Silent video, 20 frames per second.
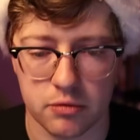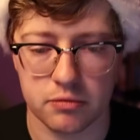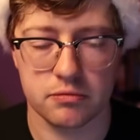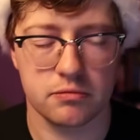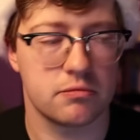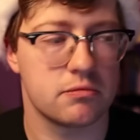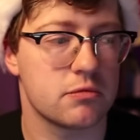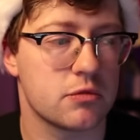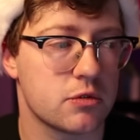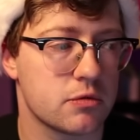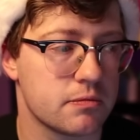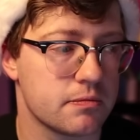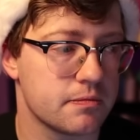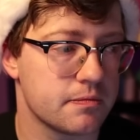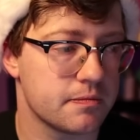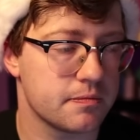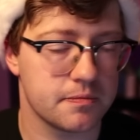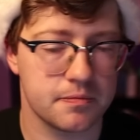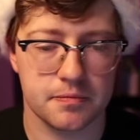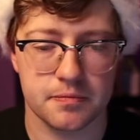oh,
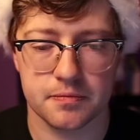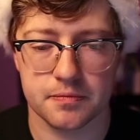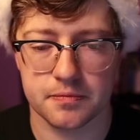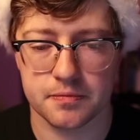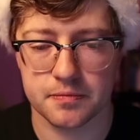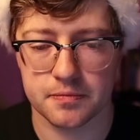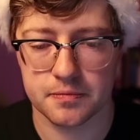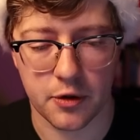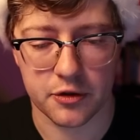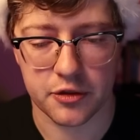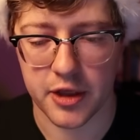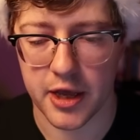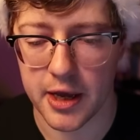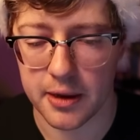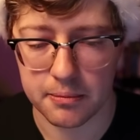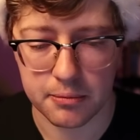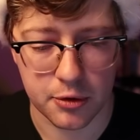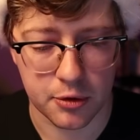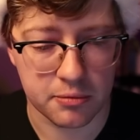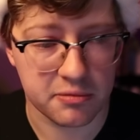click
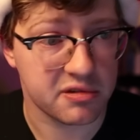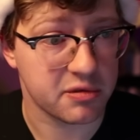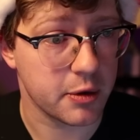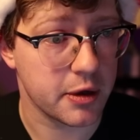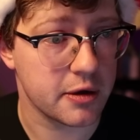that, boom,